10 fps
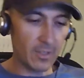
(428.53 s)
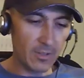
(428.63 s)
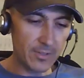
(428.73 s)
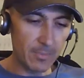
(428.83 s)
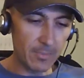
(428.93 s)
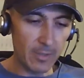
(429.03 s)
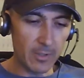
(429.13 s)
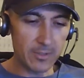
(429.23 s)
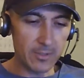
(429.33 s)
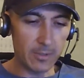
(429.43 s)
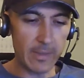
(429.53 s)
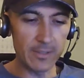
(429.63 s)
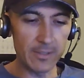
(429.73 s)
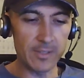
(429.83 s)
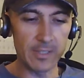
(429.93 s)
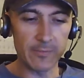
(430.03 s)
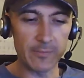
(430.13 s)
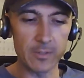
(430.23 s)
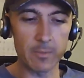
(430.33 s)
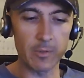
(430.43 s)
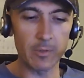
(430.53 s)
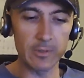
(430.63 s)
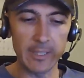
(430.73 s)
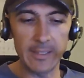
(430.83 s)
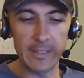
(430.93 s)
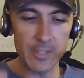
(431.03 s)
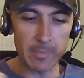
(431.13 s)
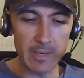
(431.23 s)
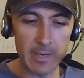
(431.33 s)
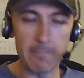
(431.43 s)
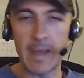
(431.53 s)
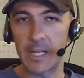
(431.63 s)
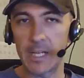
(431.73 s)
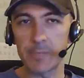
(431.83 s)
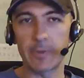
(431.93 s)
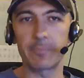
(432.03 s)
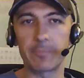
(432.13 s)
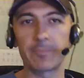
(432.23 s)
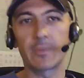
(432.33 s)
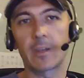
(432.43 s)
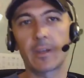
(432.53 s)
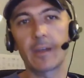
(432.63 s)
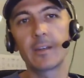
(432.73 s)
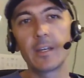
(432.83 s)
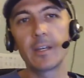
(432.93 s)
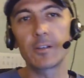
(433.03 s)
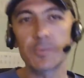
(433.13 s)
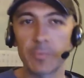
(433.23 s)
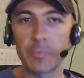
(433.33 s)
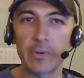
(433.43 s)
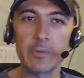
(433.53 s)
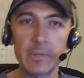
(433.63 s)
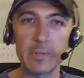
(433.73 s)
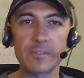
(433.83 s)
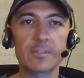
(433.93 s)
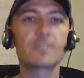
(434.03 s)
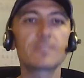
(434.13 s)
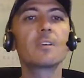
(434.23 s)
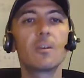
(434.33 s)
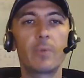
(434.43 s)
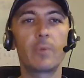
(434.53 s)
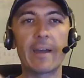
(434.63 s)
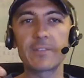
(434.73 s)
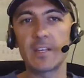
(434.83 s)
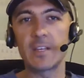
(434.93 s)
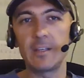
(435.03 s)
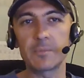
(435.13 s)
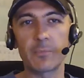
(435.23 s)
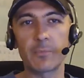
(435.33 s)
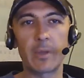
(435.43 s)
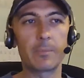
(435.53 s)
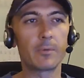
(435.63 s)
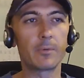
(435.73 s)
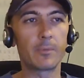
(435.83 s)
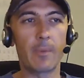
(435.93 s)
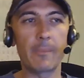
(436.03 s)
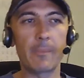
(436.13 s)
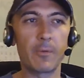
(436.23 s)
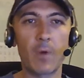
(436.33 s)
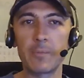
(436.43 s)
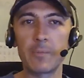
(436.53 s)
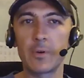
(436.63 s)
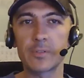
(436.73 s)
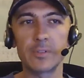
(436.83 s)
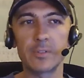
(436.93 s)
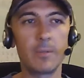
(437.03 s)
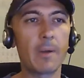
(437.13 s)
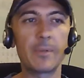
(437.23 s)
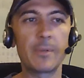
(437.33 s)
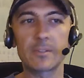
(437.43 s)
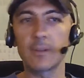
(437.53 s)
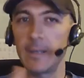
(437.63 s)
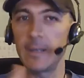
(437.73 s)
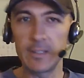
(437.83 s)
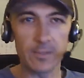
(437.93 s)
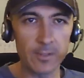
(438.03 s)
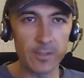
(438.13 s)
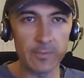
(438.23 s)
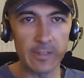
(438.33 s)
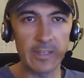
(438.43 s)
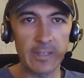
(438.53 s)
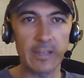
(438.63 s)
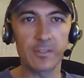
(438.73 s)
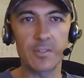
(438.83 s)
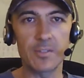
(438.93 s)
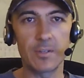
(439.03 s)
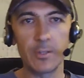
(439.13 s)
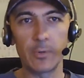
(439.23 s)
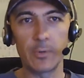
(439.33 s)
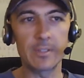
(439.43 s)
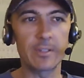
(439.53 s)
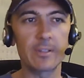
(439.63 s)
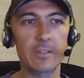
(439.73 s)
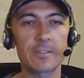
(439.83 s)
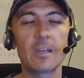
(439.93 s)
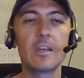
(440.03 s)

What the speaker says: something I want to talk about is the difference between leadership and management. Okay, because we're in business, we have teams of people. It might be one person, you might be just leading yourself right now because you're new into this.